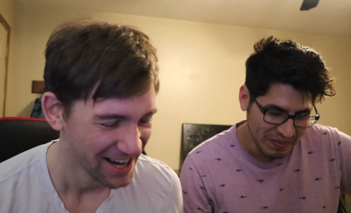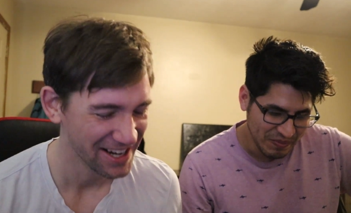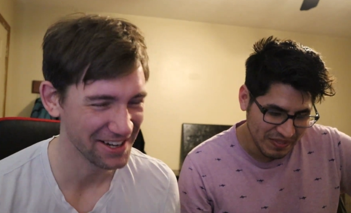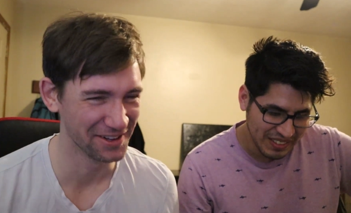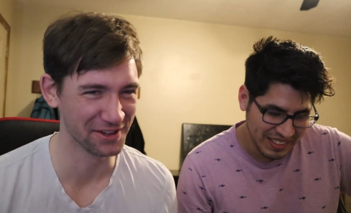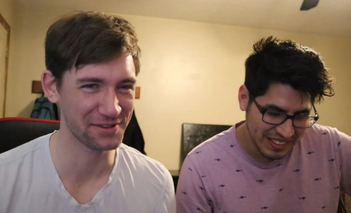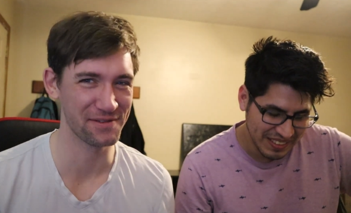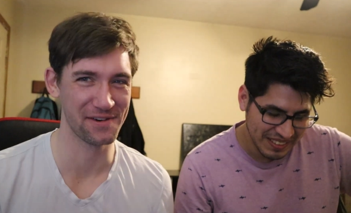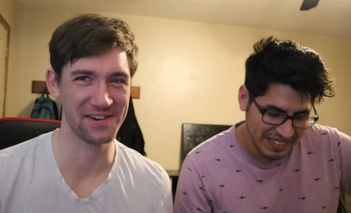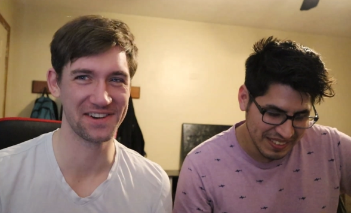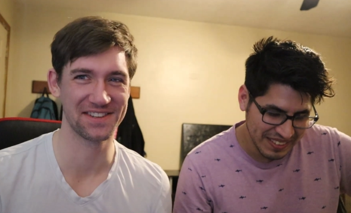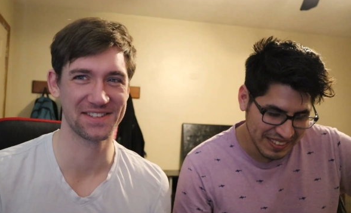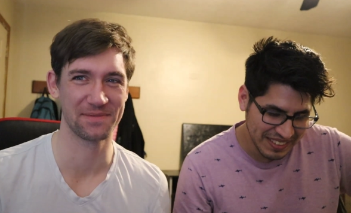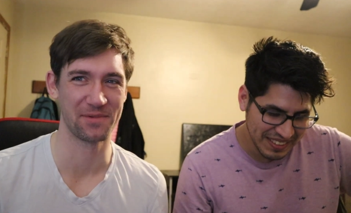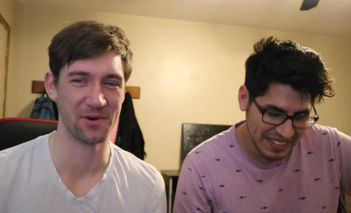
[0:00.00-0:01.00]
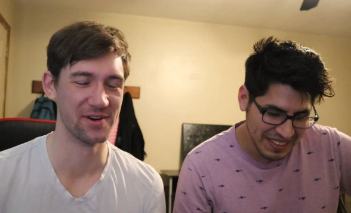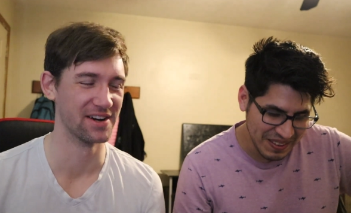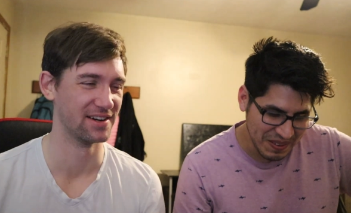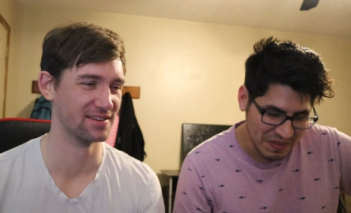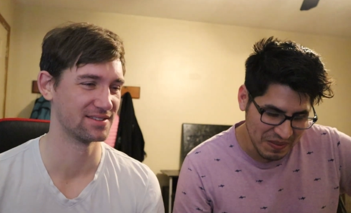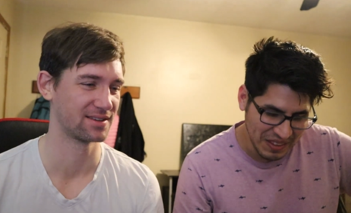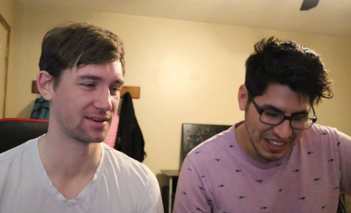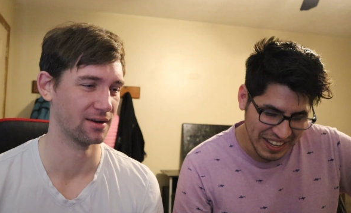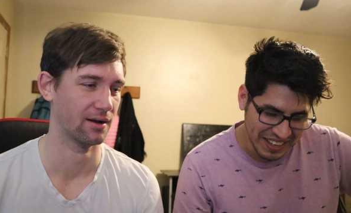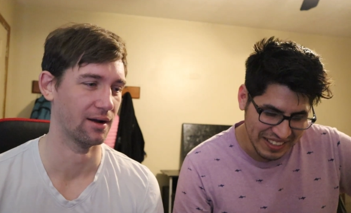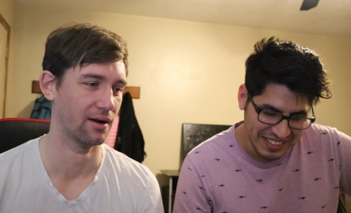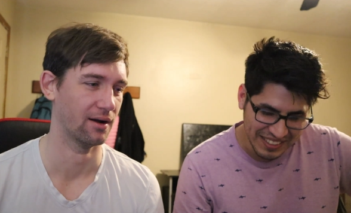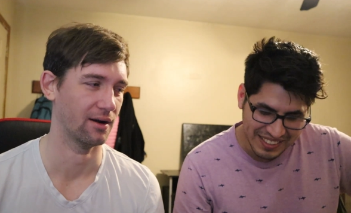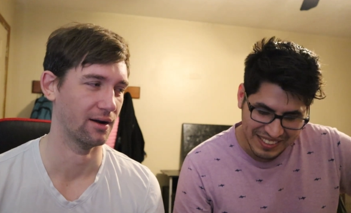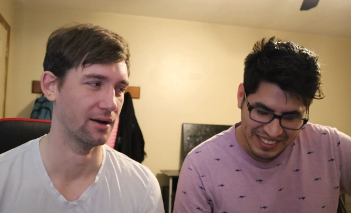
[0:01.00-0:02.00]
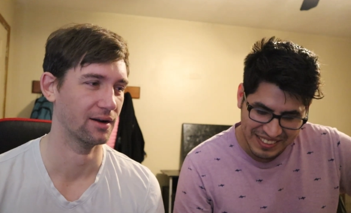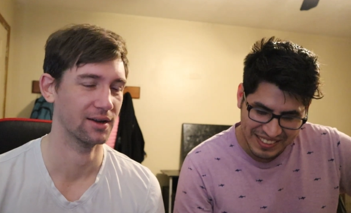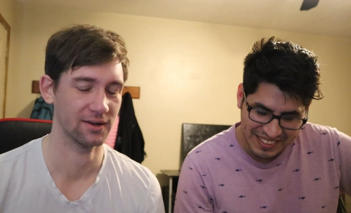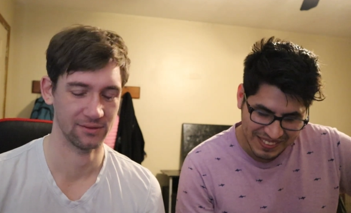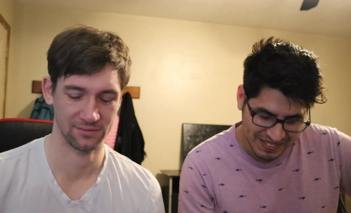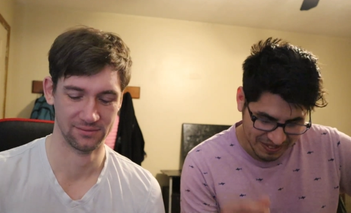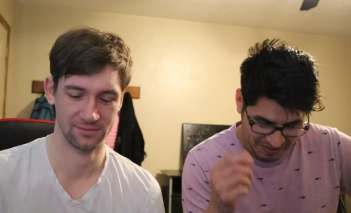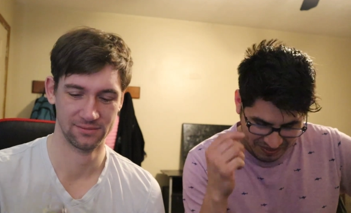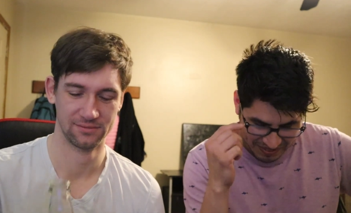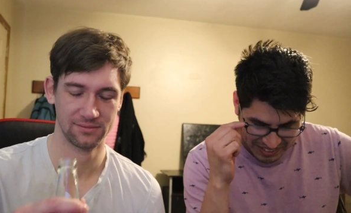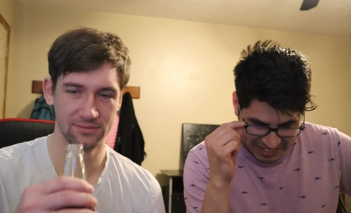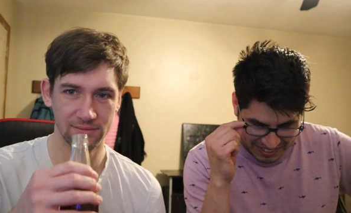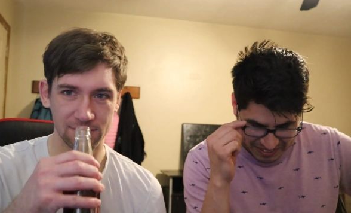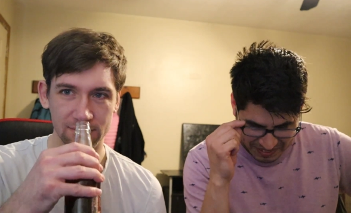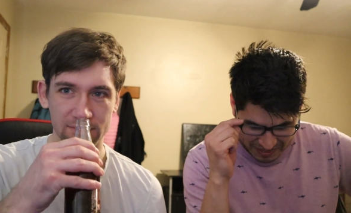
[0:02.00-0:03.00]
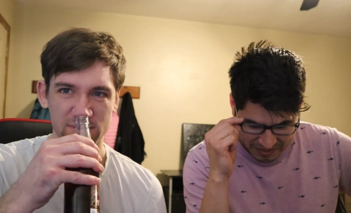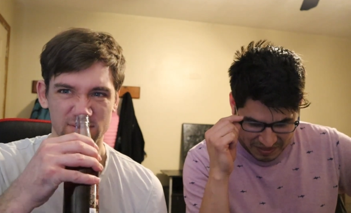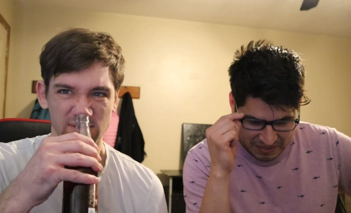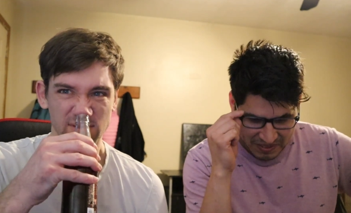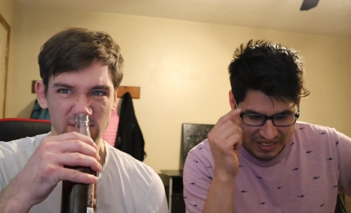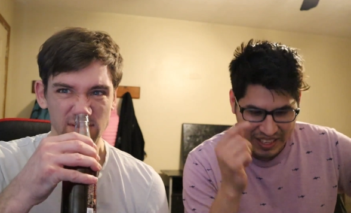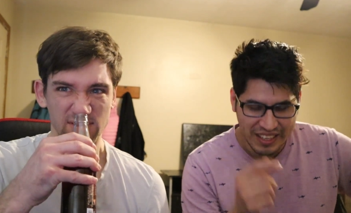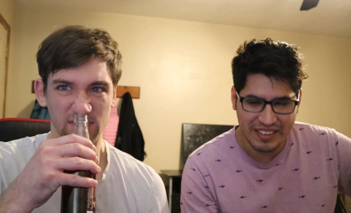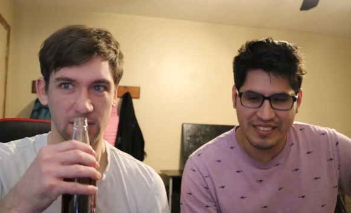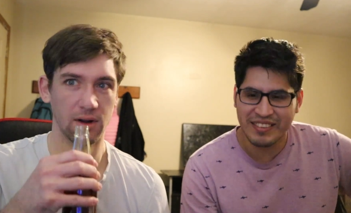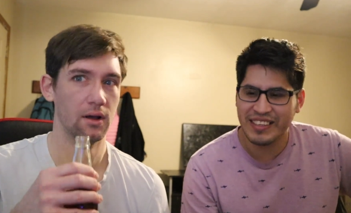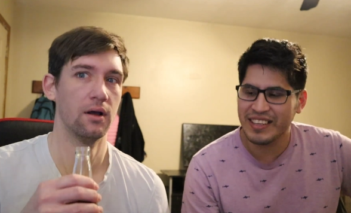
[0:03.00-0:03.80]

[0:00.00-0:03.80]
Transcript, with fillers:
Speaker 1: you look very disappointed. You're just like, it, uh. It's